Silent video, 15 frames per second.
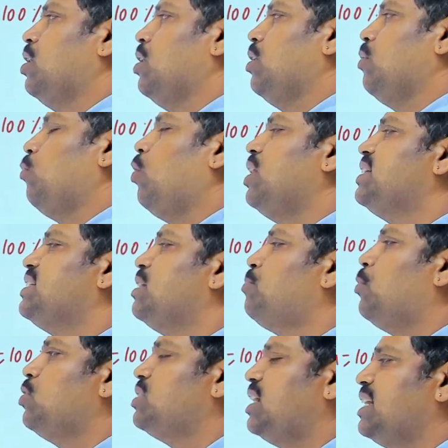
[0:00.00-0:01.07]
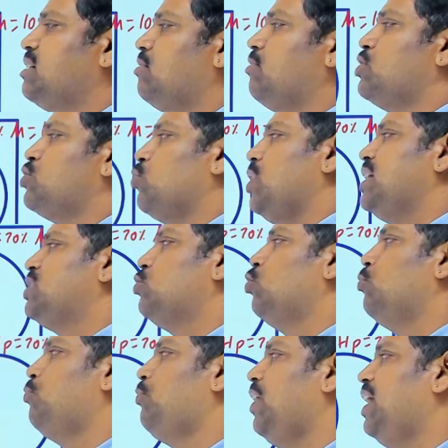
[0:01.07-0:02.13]
What is the percentage of the students
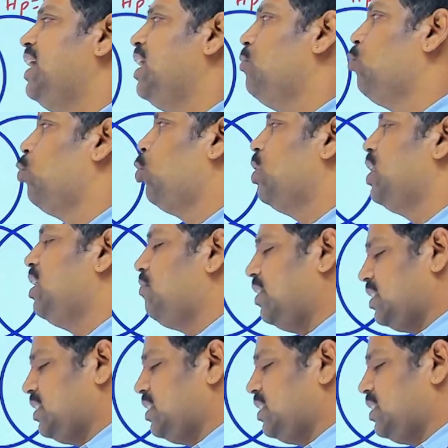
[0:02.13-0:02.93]
who failed in only one